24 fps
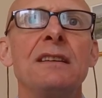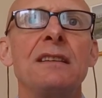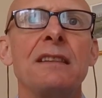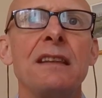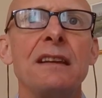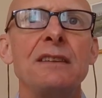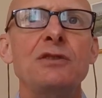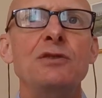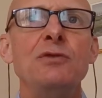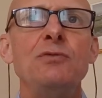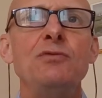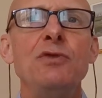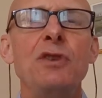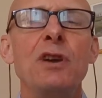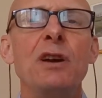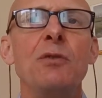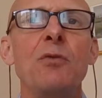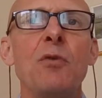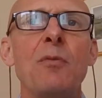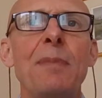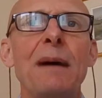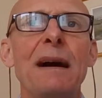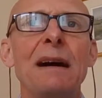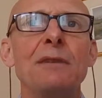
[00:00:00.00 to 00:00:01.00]
that you know
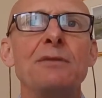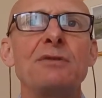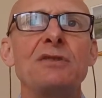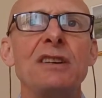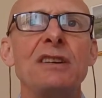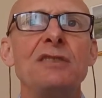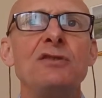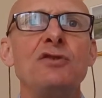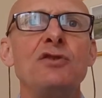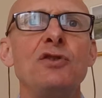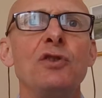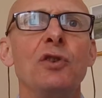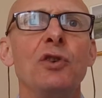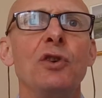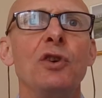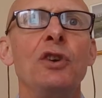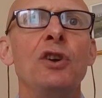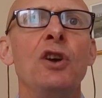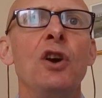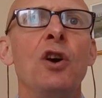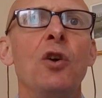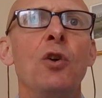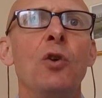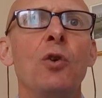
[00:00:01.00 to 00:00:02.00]
about, enjoy,
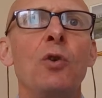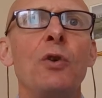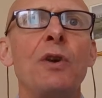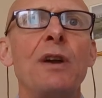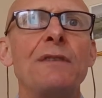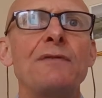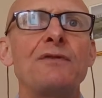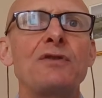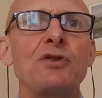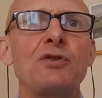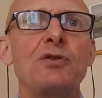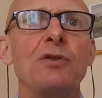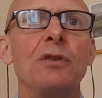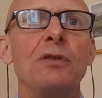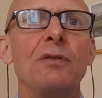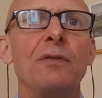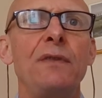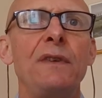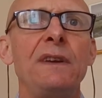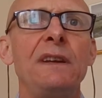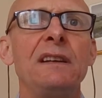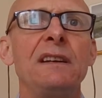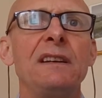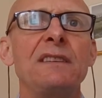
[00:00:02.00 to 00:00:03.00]
or have strong
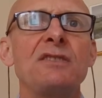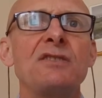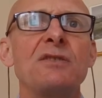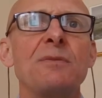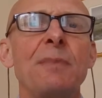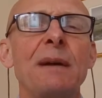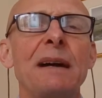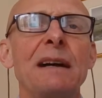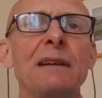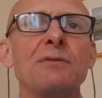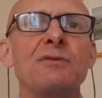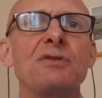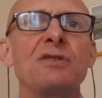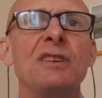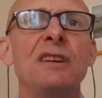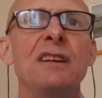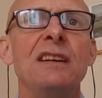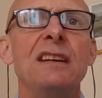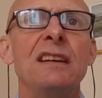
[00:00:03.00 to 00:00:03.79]
feelings about.